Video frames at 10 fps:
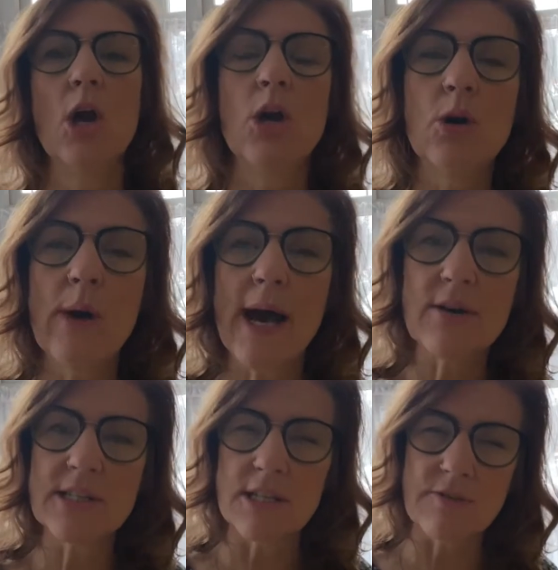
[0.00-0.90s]
Who
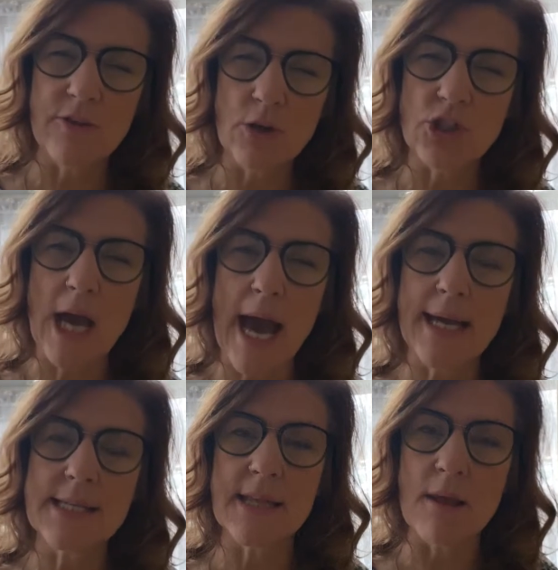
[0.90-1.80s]
else's future
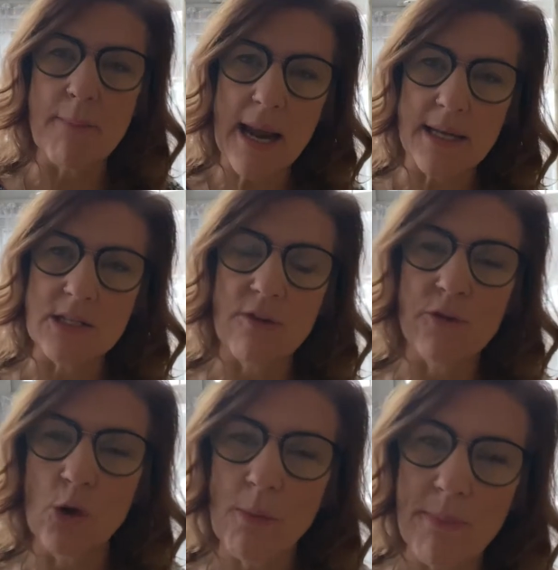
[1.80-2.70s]
hangs in the balance of
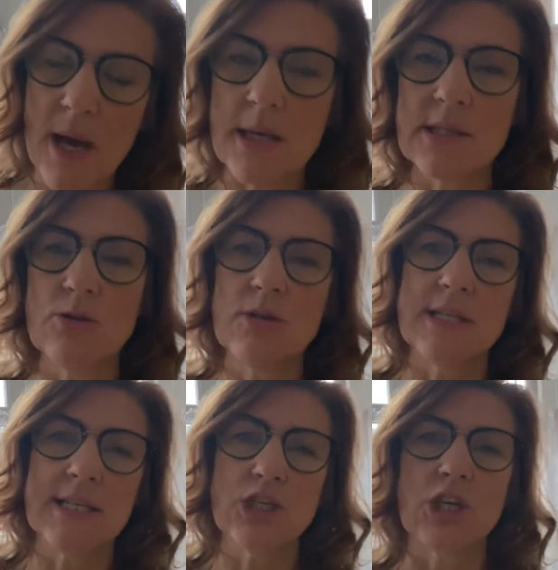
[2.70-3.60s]
your personal
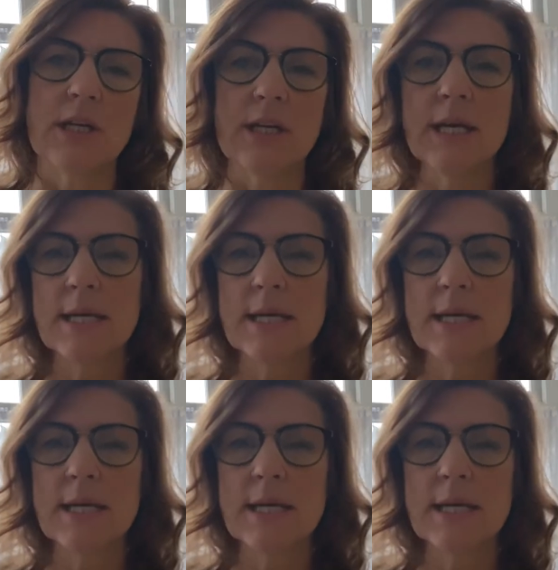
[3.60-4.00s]
decision